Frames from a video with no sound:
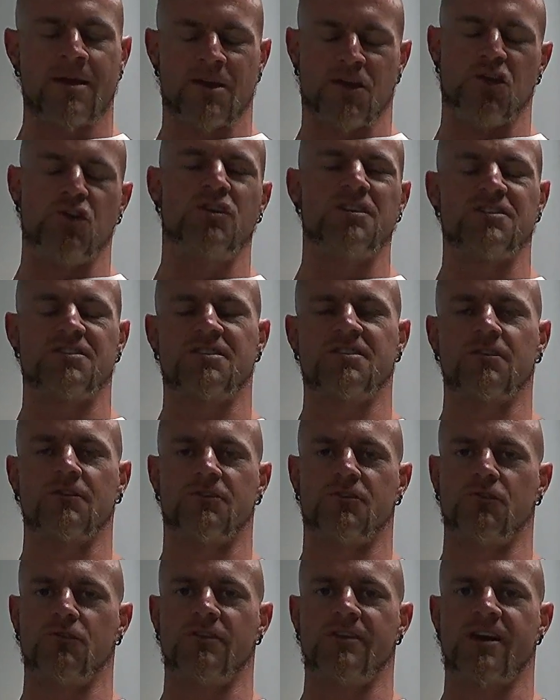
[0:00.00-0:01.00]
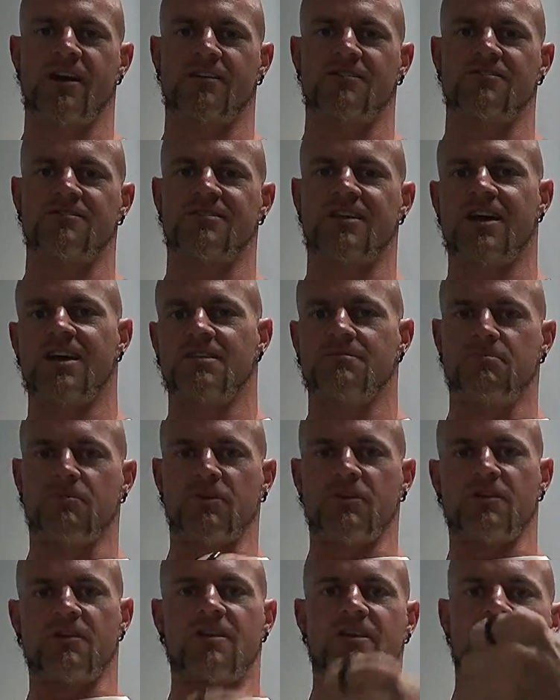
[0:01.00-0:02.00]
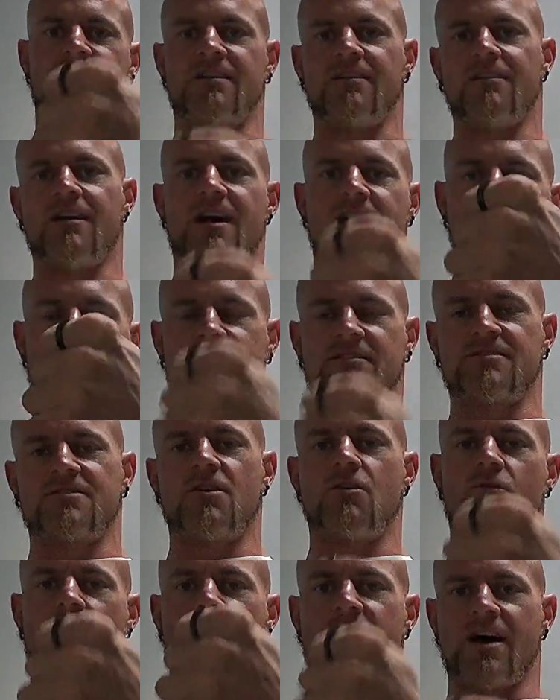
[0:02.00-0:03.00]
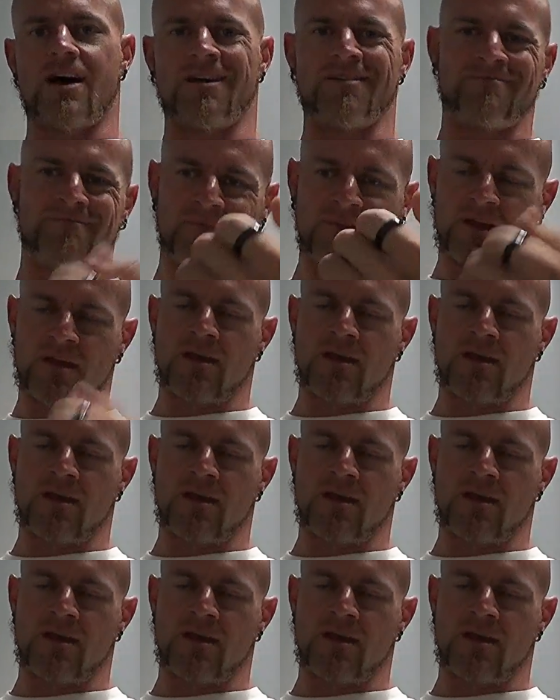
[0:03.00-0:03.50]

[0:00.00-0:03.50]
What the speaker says: you can still do the exercise, but you're going to get a lot of this going on.